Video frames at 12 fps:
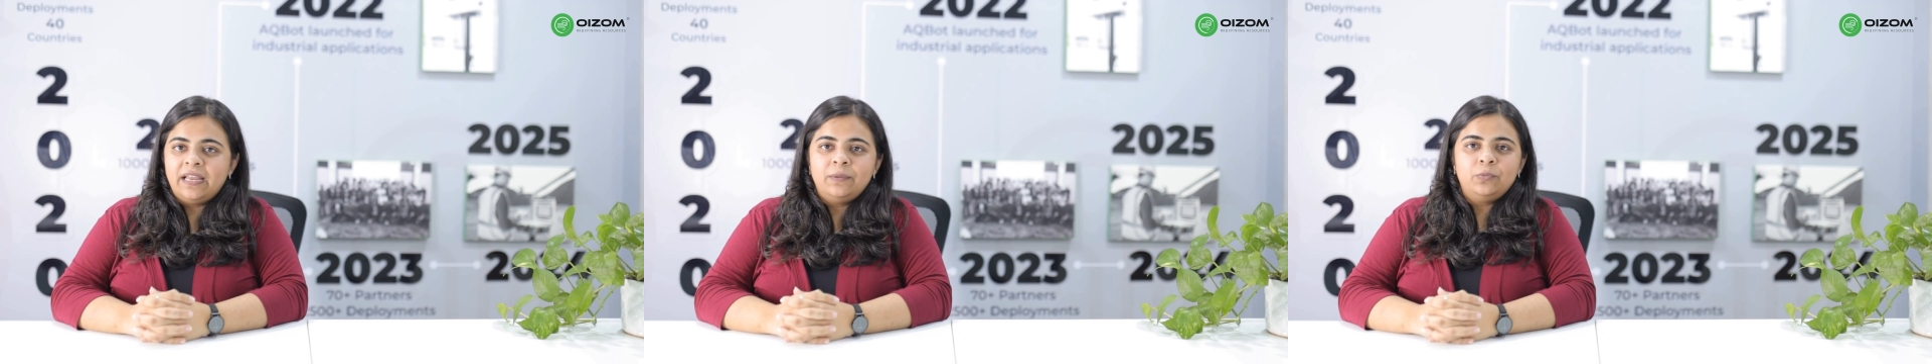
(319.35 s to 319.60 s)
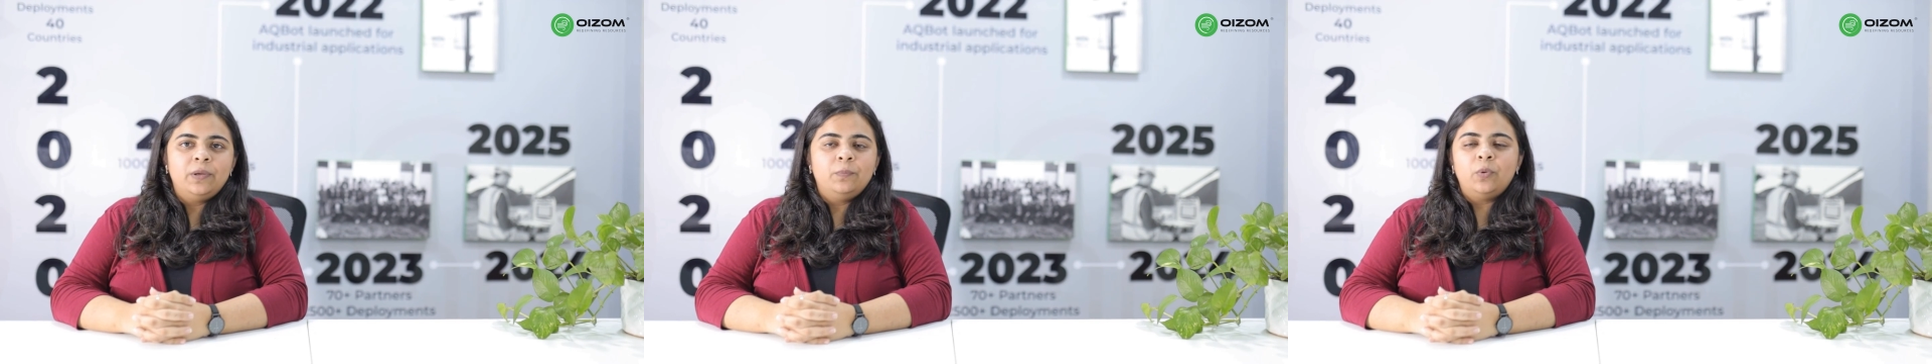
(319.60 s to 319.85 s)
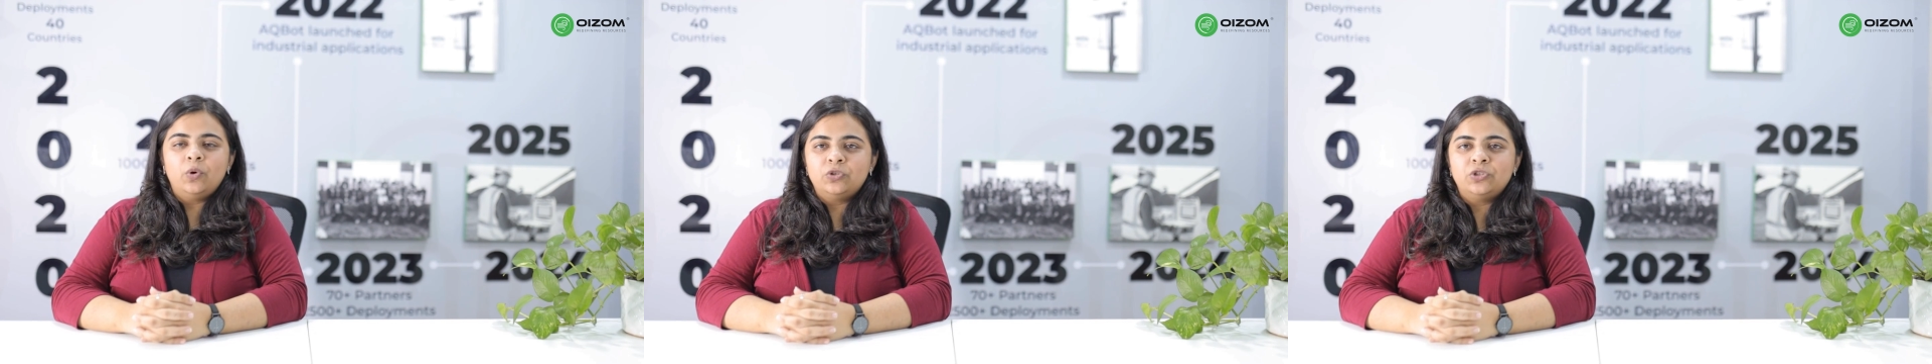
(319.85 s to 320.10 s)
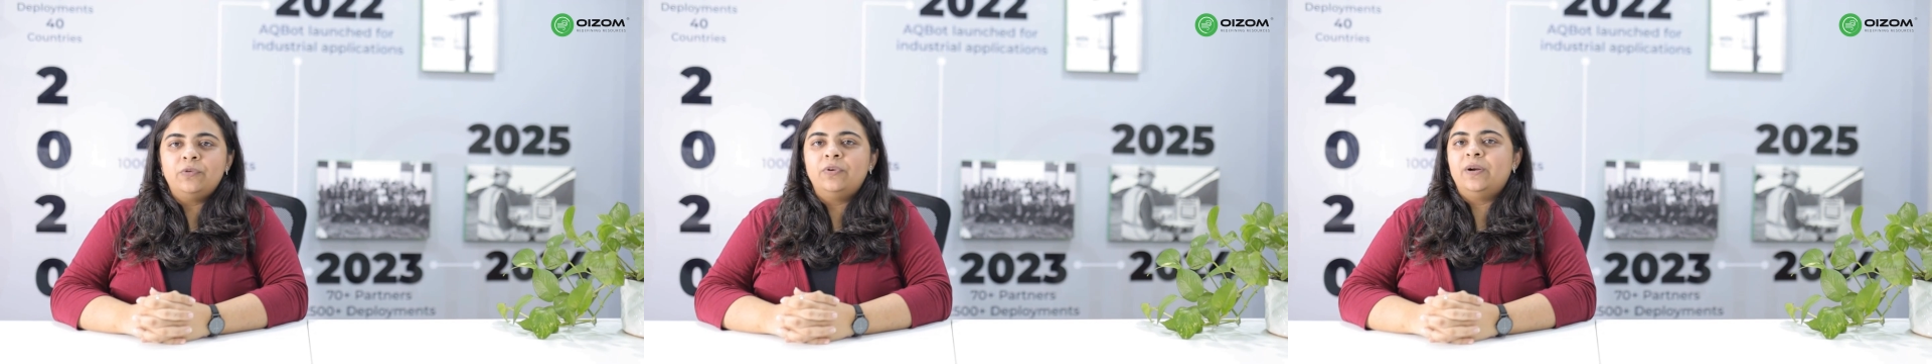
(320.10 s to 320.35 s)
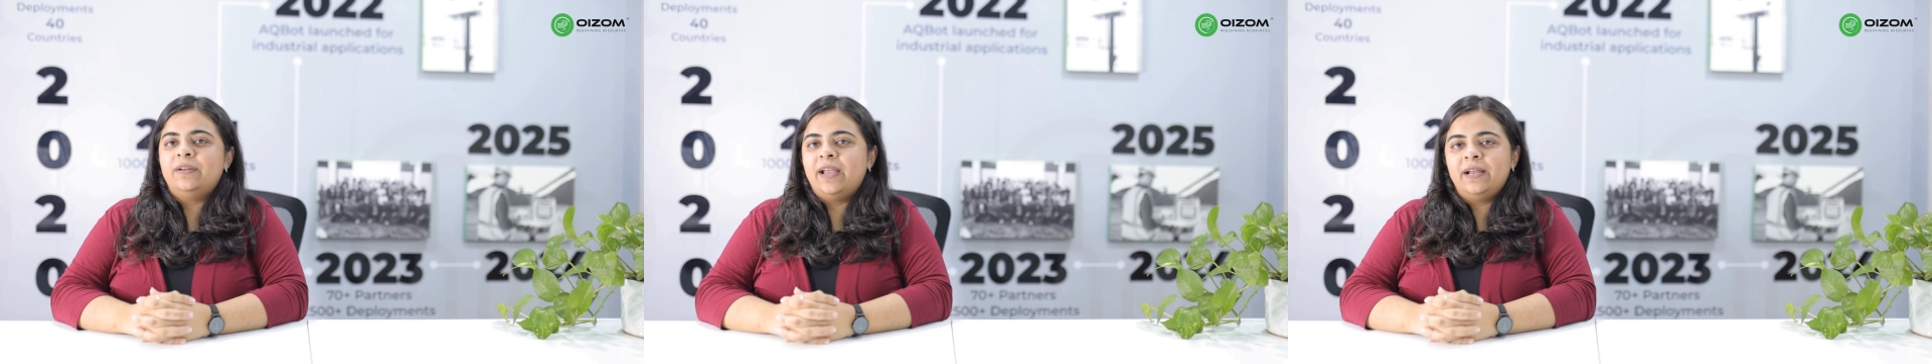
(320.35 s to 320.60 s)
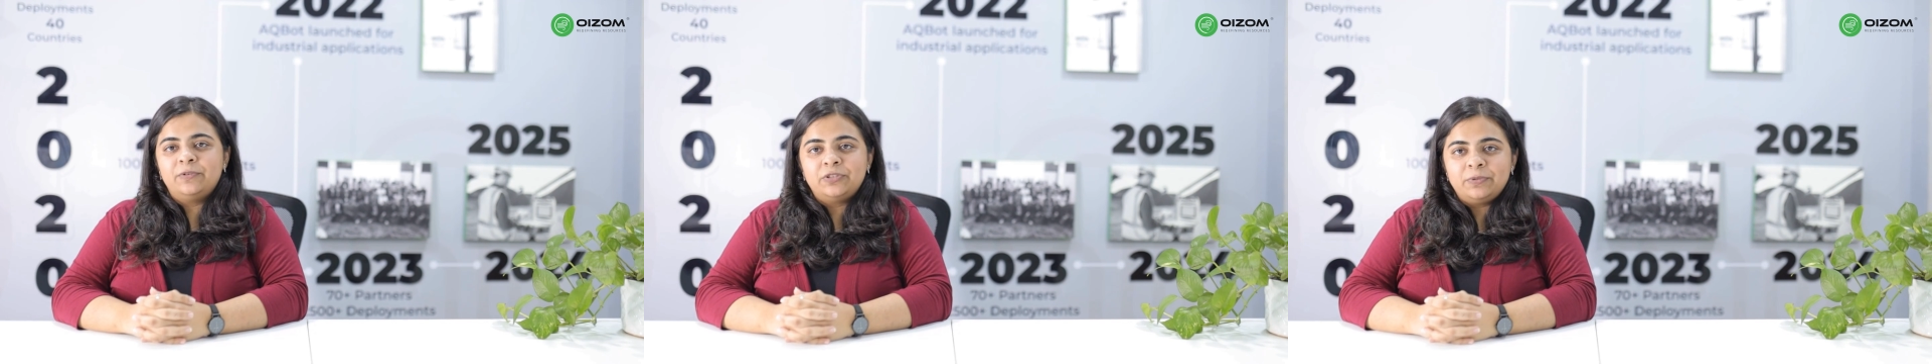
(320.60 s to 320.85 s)
And with most of our
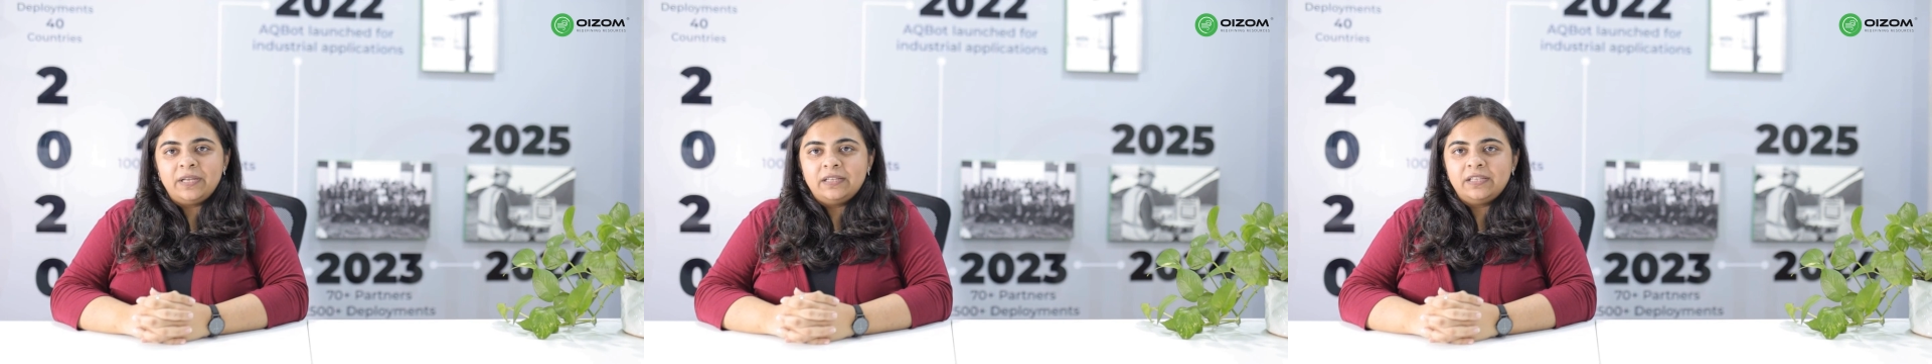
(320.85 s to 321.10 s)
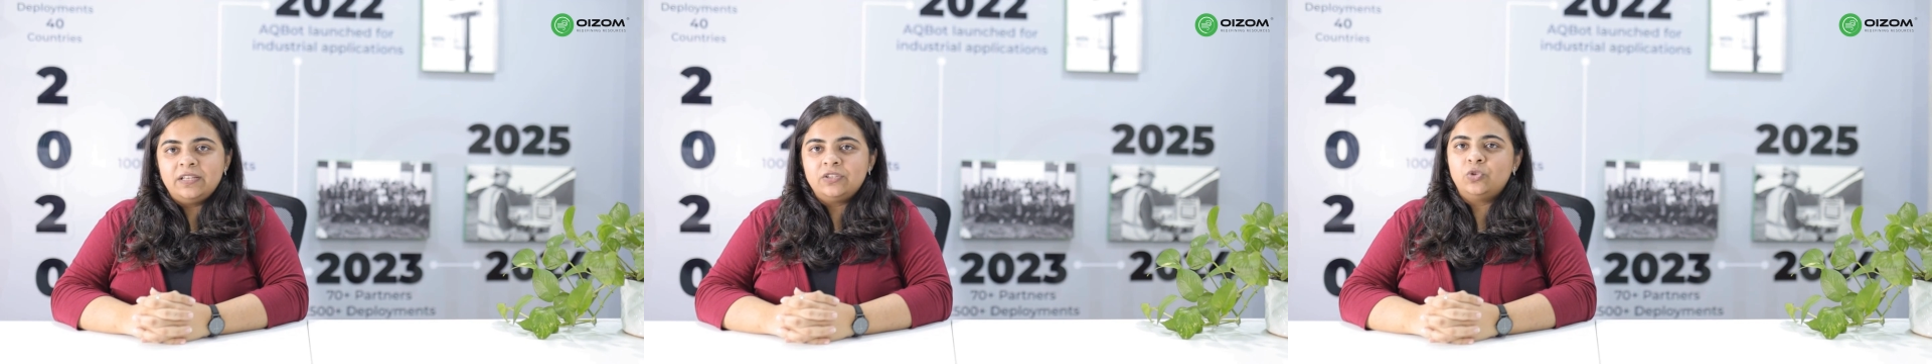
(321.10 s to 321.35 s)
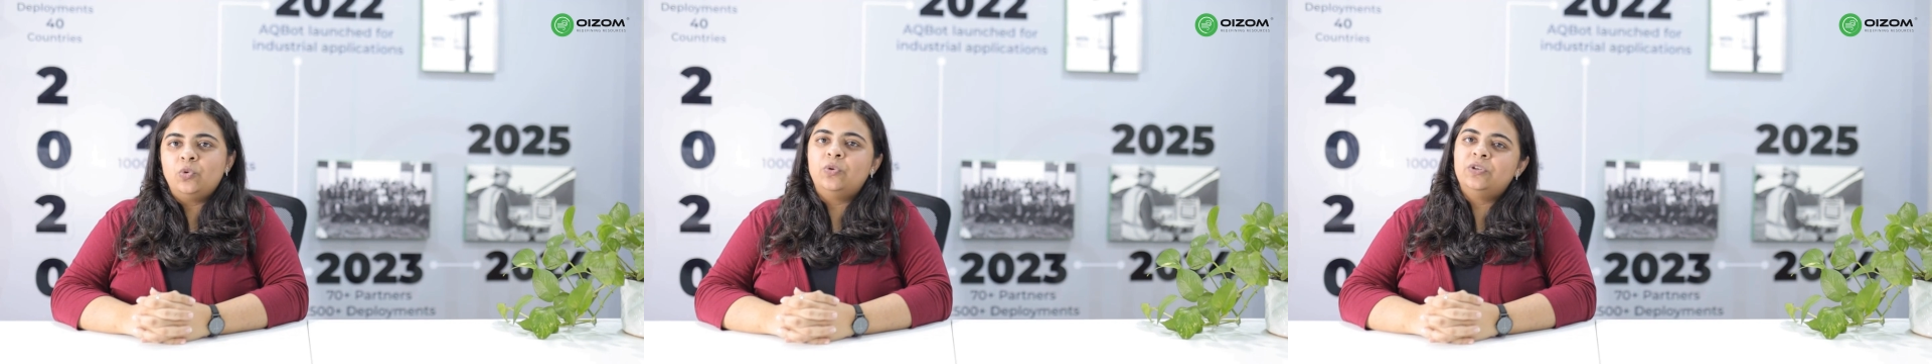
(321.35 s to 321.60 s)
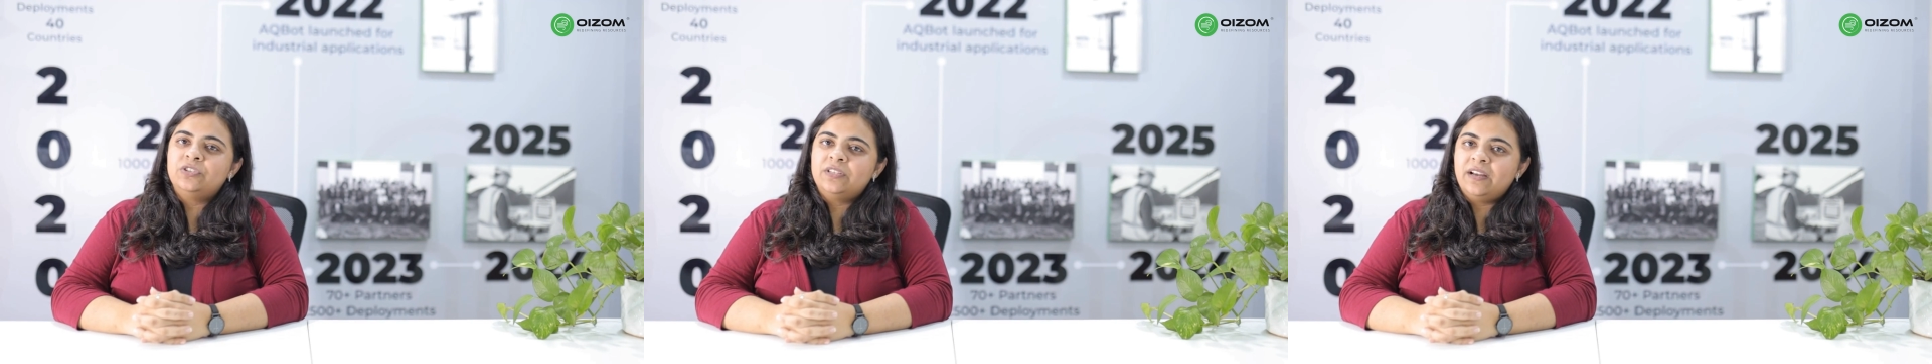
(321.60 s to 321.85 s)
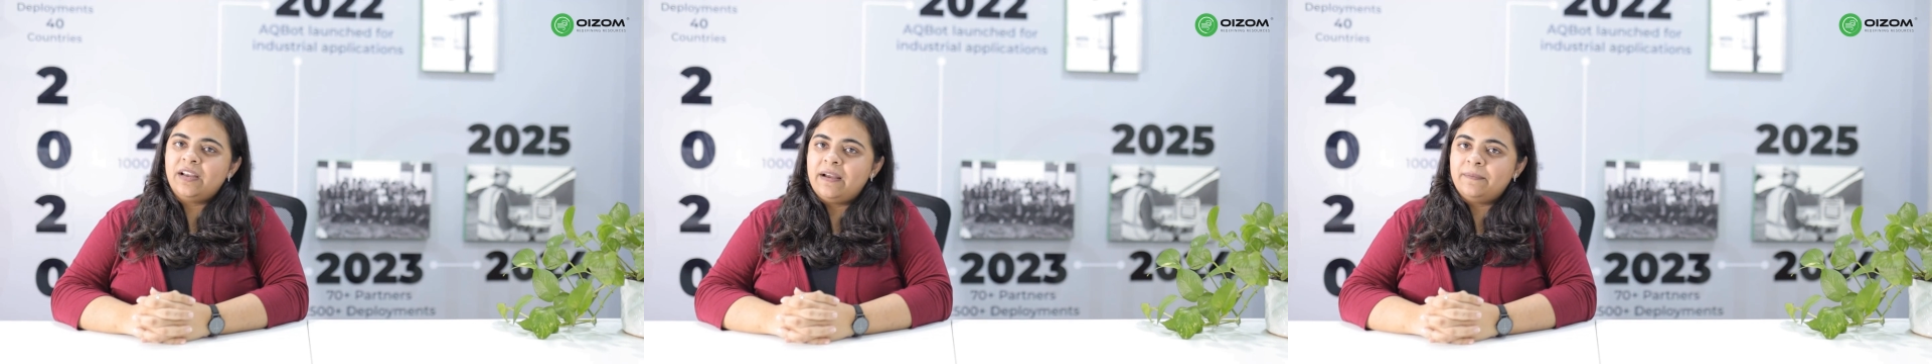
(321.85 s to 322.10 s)
time spent indoors,